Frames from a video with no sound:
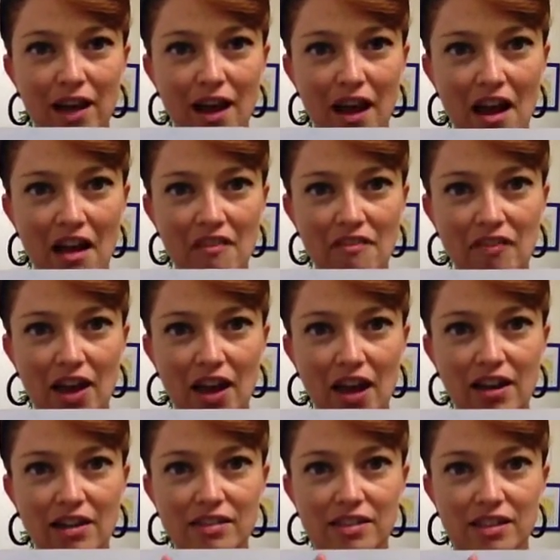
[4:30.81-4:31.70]

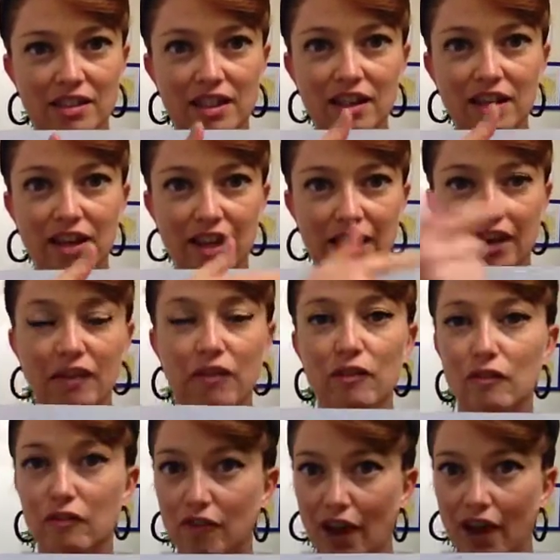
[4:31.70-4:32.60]
F-A-C-E,
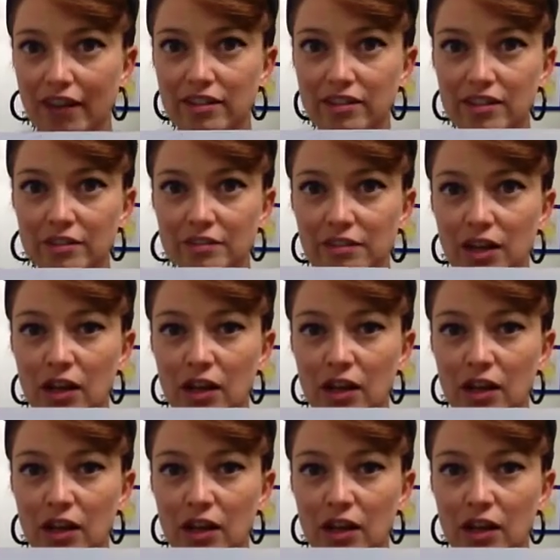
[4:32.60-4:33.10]
face.